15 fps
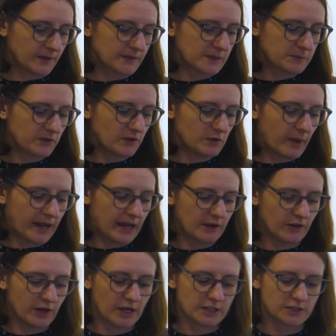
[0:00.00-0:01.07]
some of you may
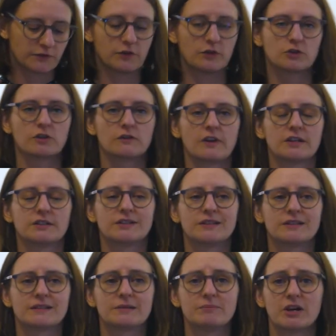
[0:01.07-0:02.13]
have heard of Future of
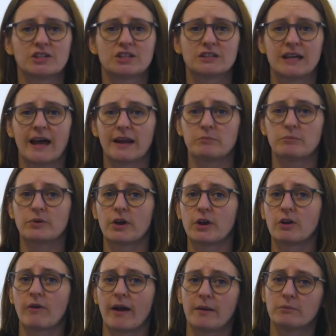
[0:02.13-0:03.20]
London's Emerging Talent
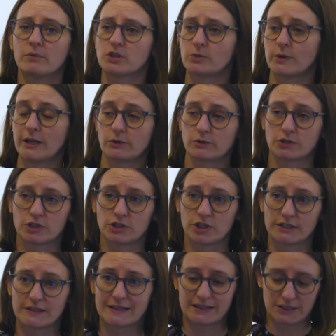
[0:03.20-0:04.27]
Programme, which we launched
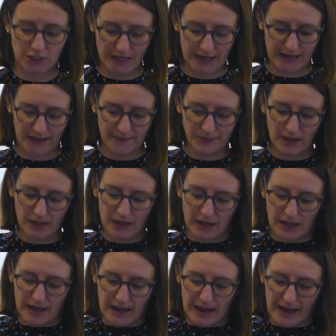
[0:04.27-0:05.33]
just this year,
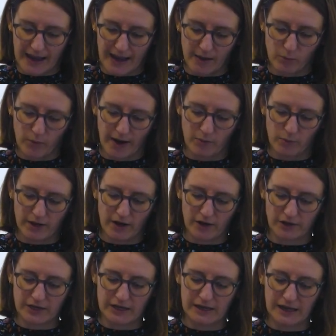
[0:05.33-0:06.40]
where we are
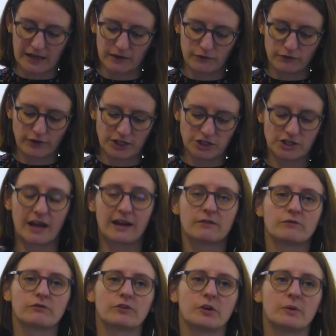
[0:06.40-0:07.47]
looking at getting fresh
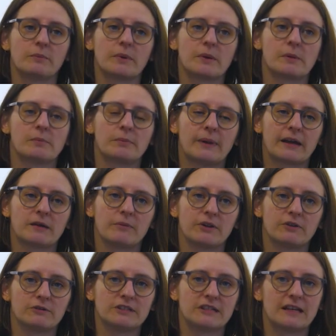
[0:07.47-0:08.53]
talent from black,
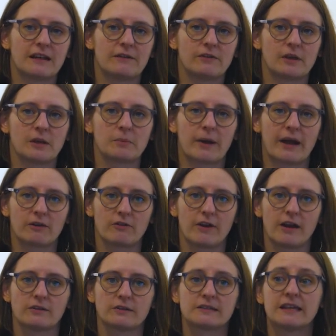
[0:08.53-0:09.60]
minority and ethnic
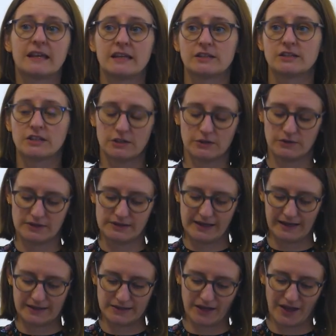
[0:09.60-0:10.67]
backgrounds into the
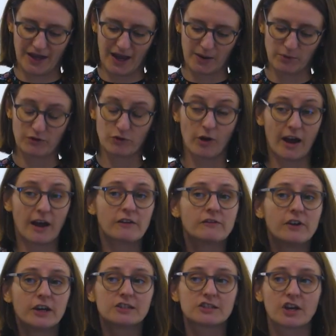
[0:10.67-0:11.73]
sector. And we've got our
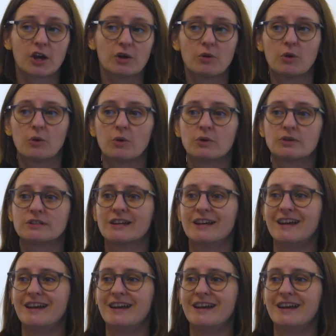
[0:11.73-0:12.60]
first cohort